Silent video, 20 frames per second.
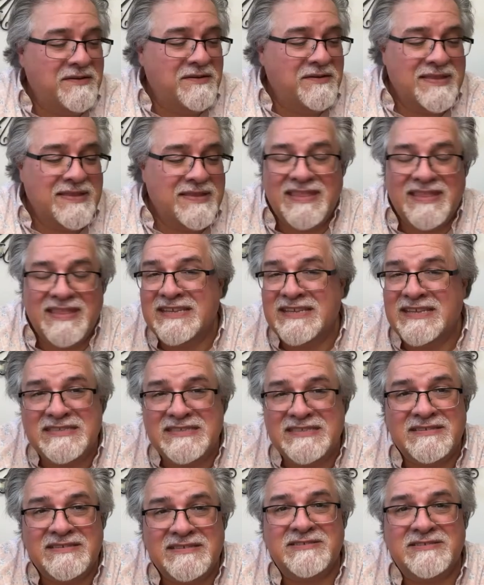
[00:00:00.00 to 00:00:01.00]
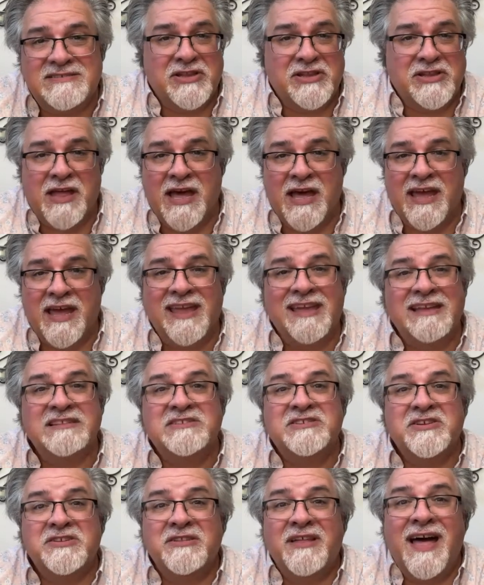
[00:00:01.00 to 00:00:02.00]
This is July, and
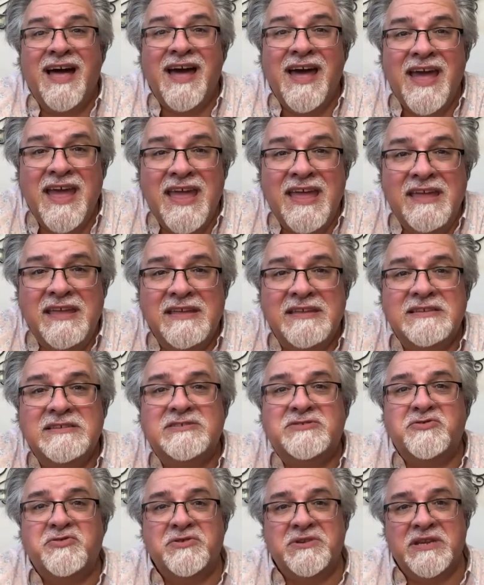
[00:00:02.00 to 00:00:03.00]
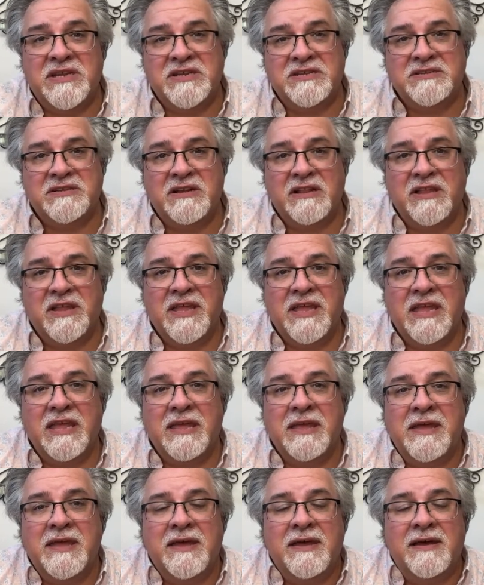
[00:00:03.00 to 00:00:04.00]
July is
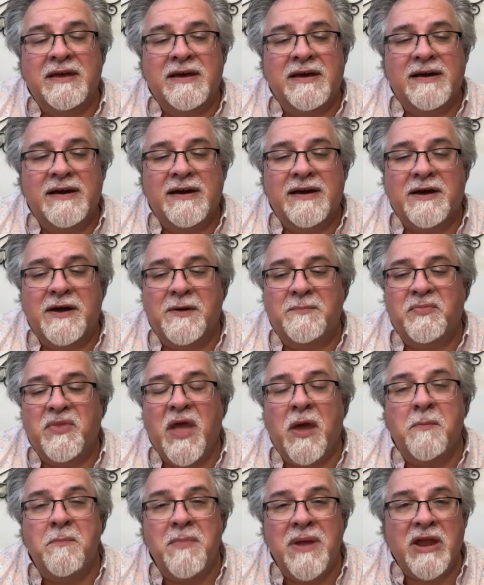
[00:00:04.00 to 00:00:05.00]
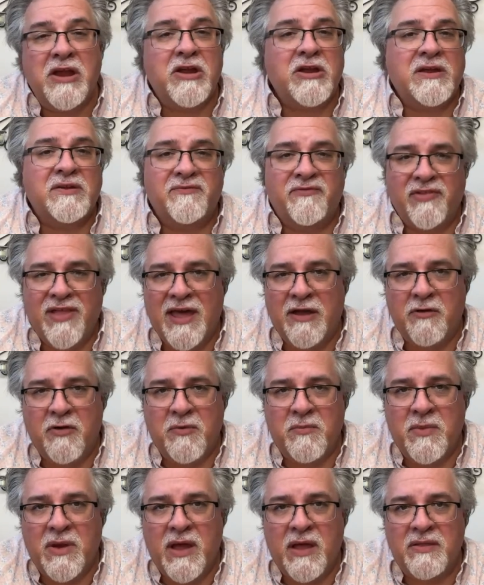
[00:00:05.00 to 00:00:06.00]
traditionally American Flower
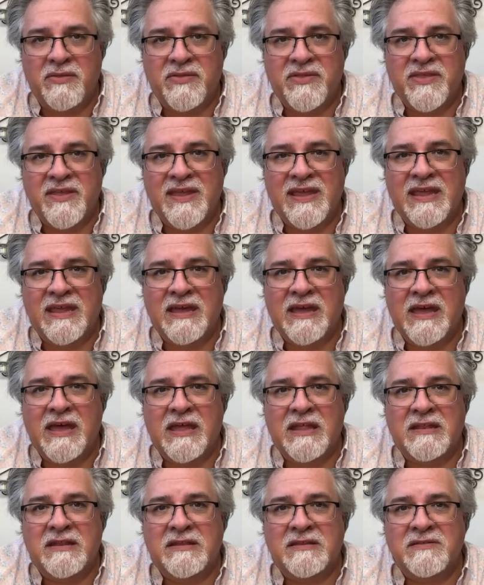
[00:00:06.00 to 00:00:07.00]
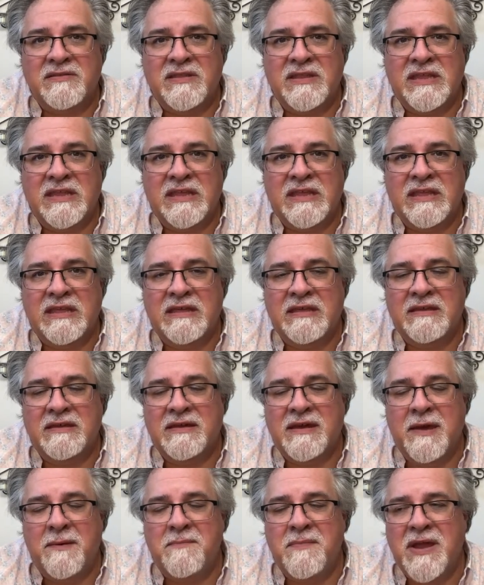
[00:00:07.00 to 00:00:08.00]
Month, and the
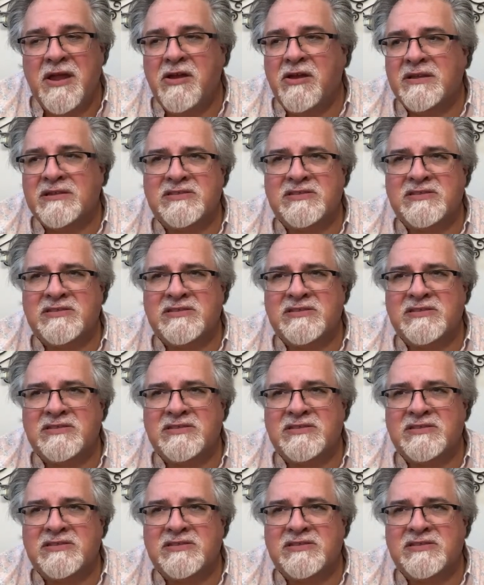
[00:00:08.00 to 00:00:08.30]
American